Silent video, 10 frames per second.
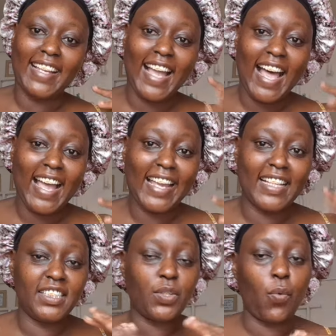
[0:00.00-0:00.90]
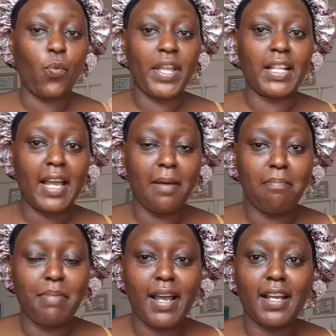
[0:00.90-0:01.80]
guys,
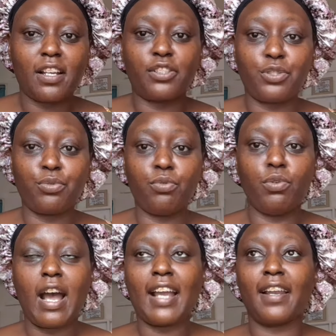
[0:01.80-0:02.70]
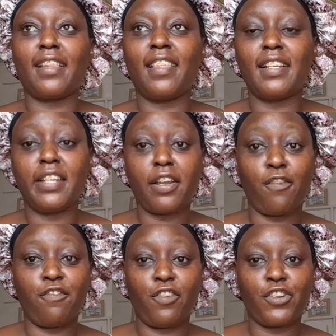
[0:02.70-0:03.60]
welcome back to another day
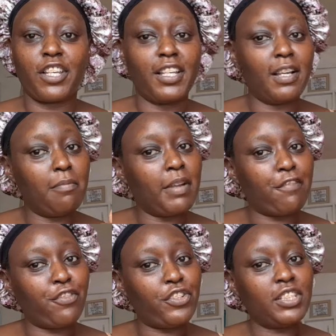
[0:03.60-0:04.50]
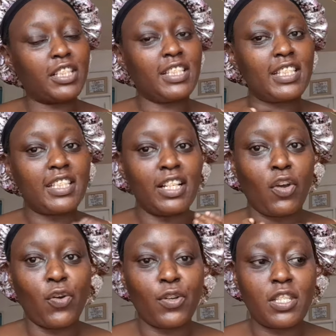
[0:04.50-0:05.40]
of vlogging. My voice is still
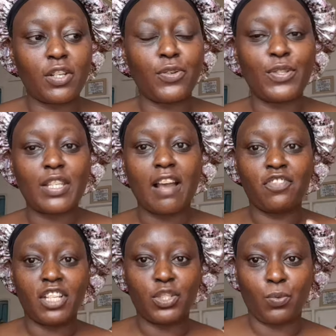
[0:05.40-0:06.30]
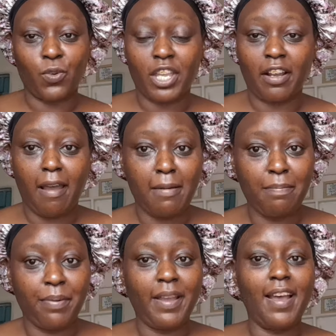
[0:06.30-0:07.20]
hoarse because I've just woken
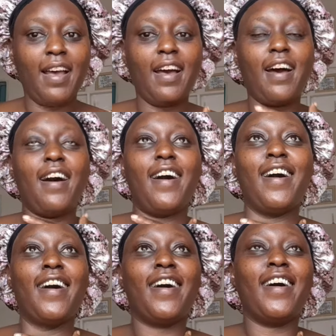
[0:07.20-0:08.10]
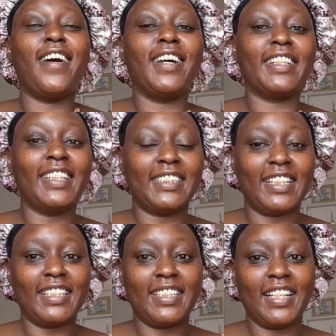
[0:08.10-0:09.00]
up.
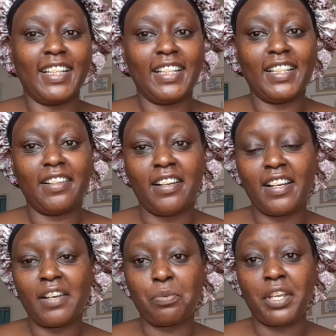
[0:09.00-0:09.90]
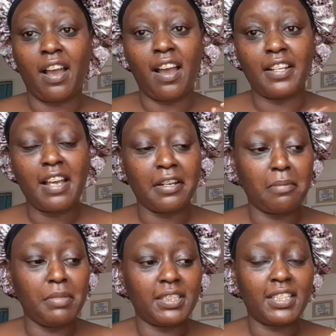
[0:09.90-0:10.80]
Yesterday we had an
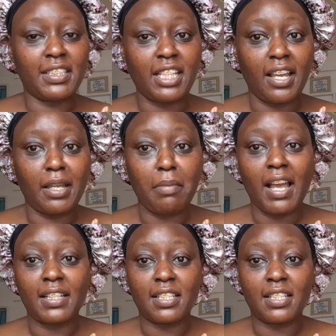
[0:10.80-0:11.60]
amazing time at